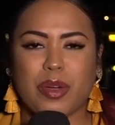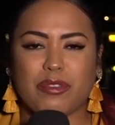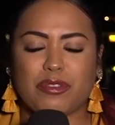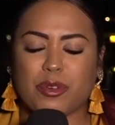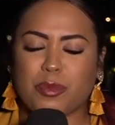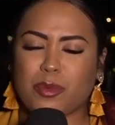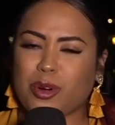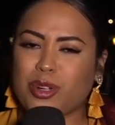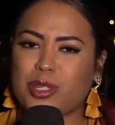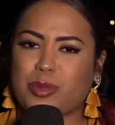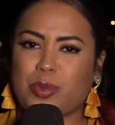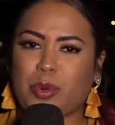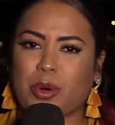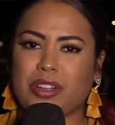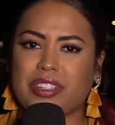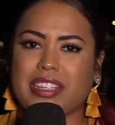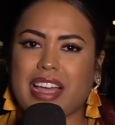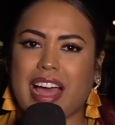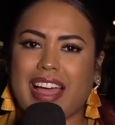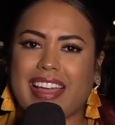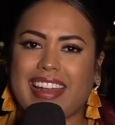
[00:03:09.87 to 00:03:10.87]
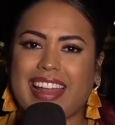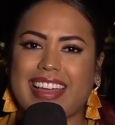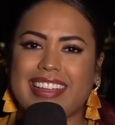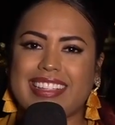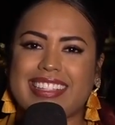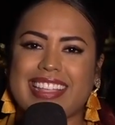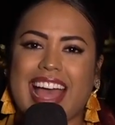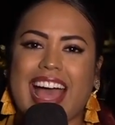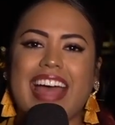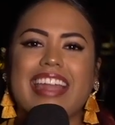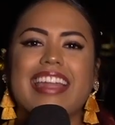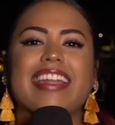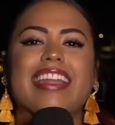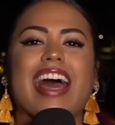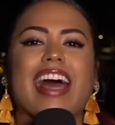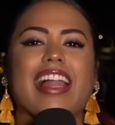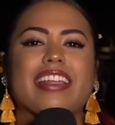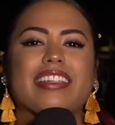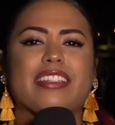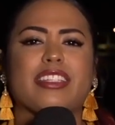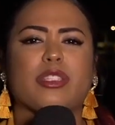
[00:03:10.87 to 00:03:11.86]
and for more sports highlights and
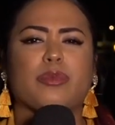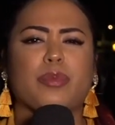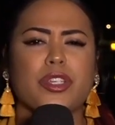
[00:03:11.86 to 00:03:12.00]
analysis.